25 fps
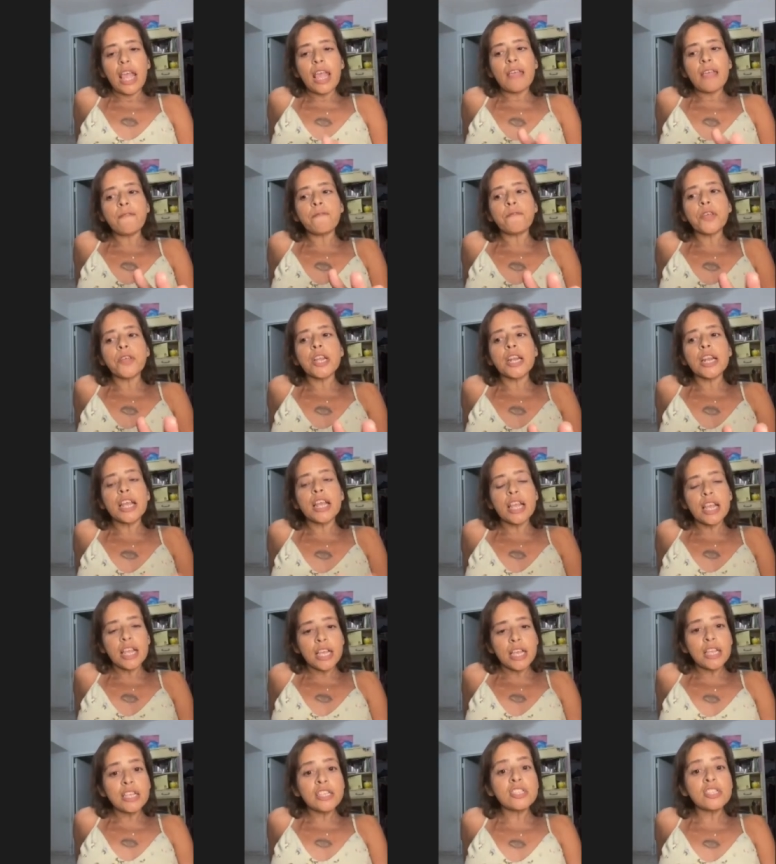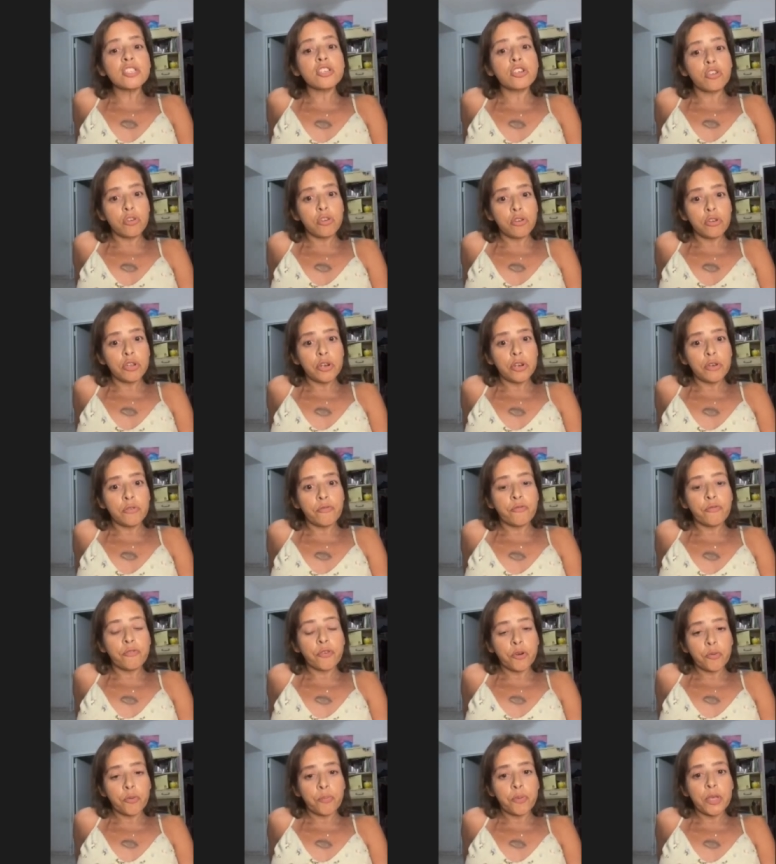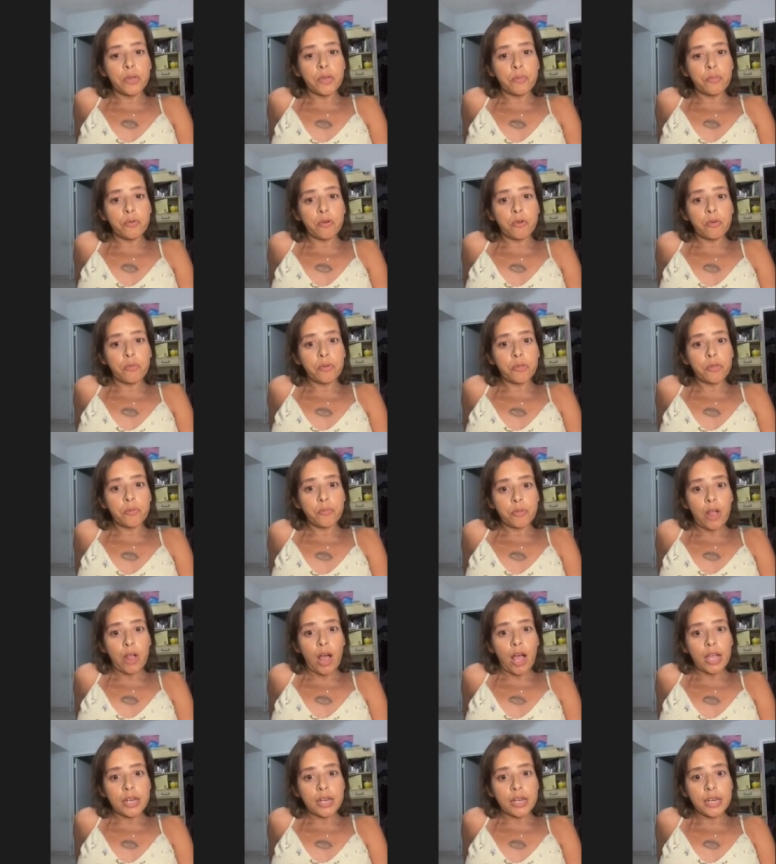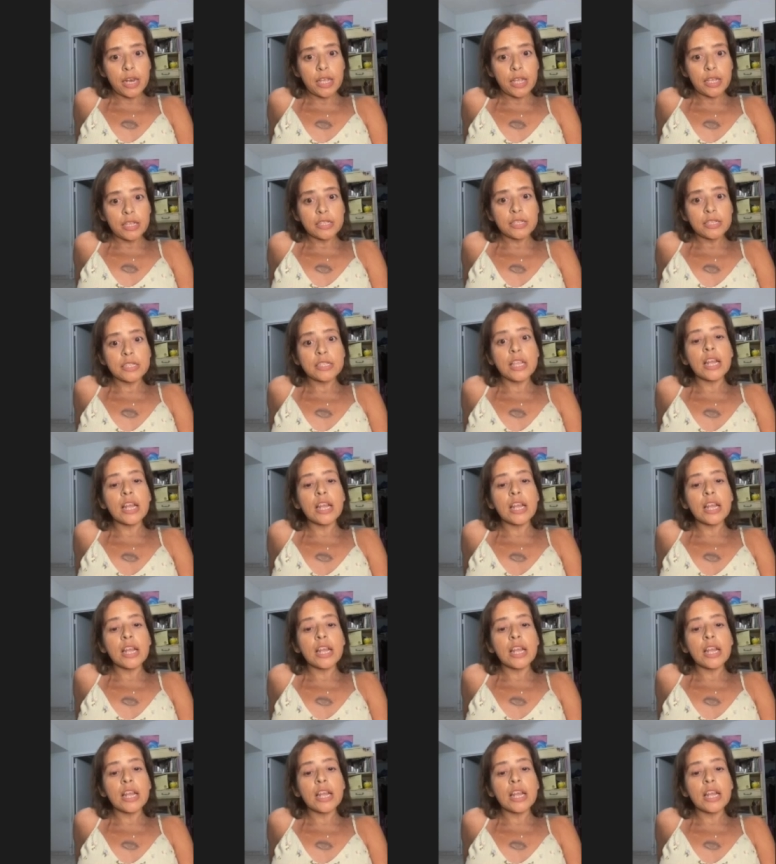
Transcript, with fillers: If it is good for people with blindness,